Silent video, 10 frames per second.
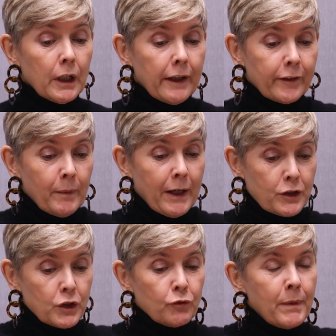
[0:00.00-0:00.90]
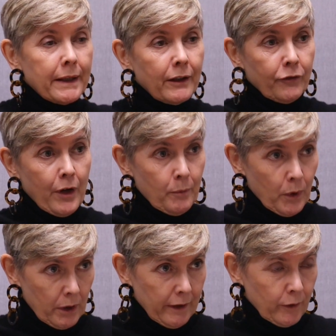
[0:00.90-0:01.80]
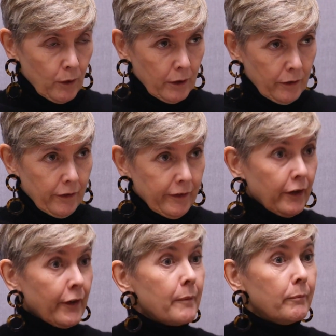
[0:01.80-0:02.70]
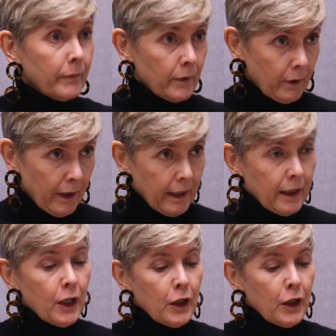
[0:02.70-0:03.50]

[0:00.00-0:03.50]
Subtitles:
let's imagine you've made this framework, let's call it the CRM, okay?